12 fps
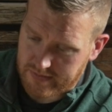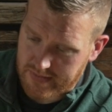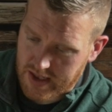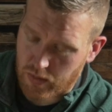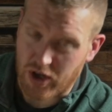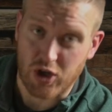
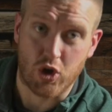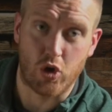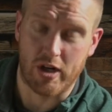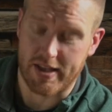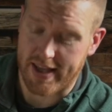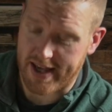We're going to call
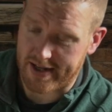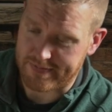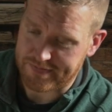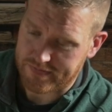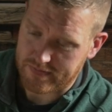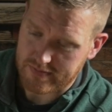it there.
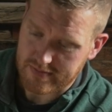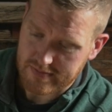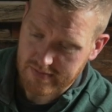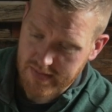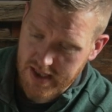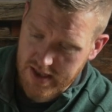
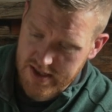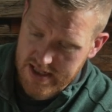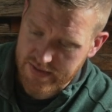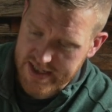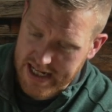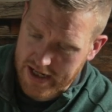
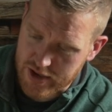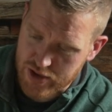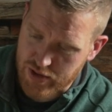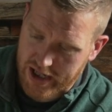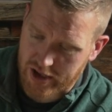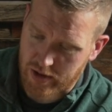78 just
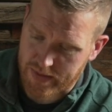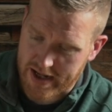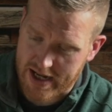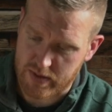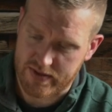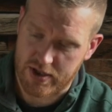tricking up there
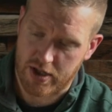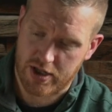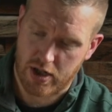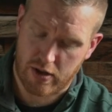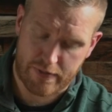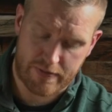as we've turned it
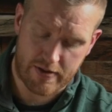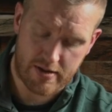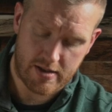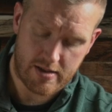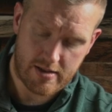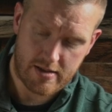off.
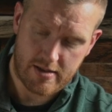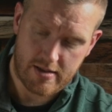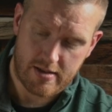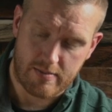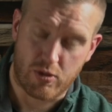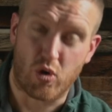
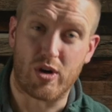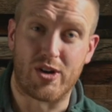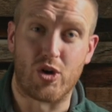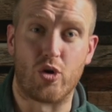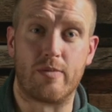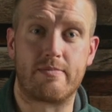All in
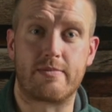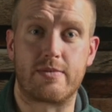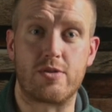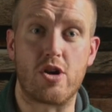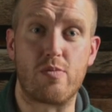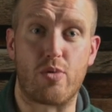all,
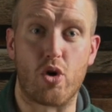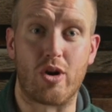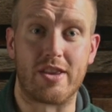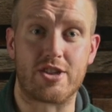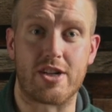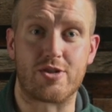no boil in
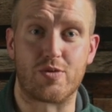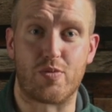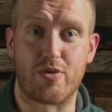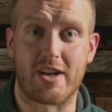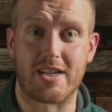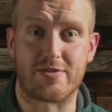the gentle
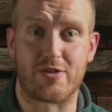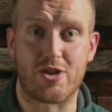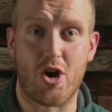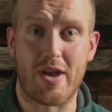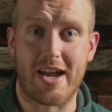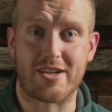breeze for the
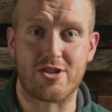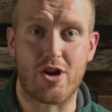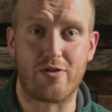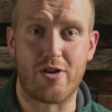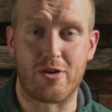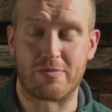OEX
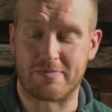Novo.